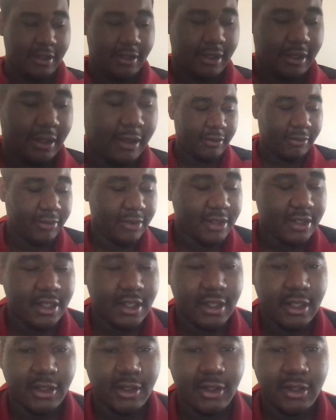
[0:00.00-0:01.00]
And would say
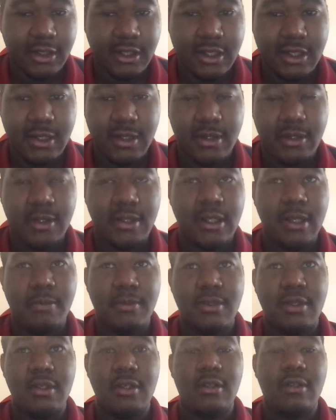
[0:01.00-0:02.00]
that Dudley
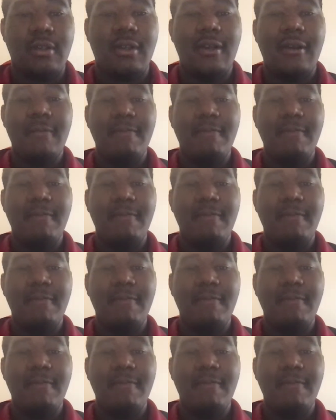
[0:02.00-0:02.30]
Simpson